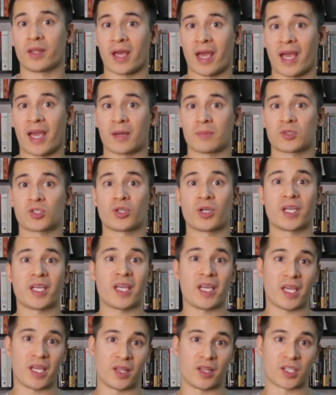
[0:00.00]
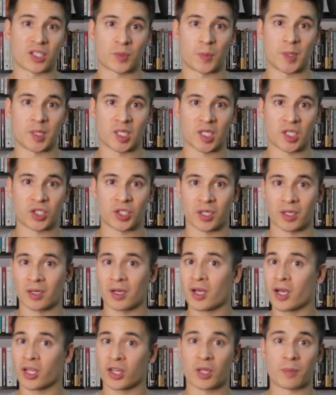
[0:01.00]
the hamstring in this position.
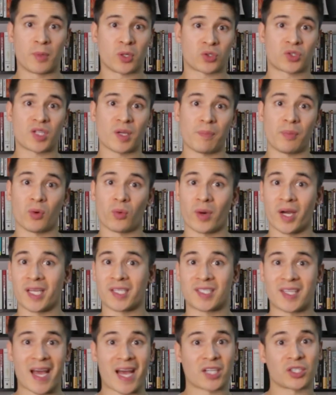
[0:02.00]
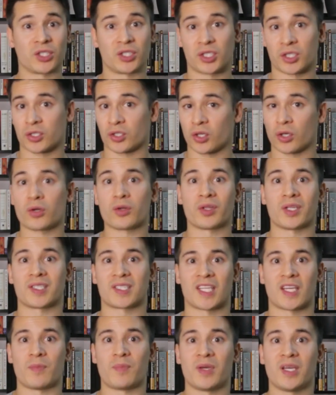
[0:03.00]
The most simple way is to actually just turn this hip